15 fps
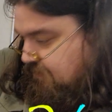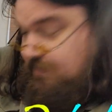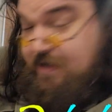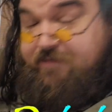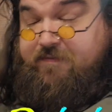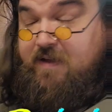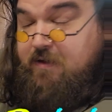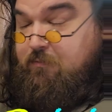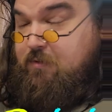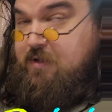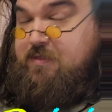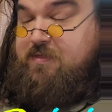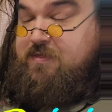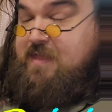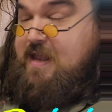So I found
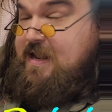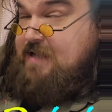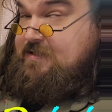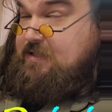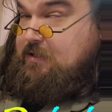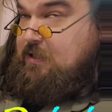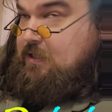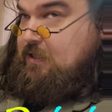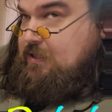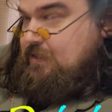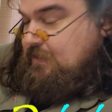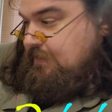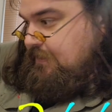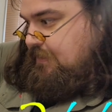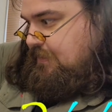one that has a lock
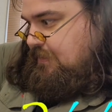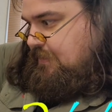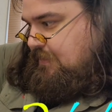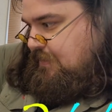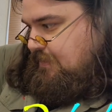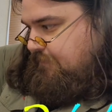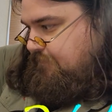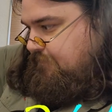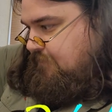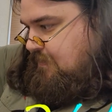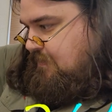on it, and I'm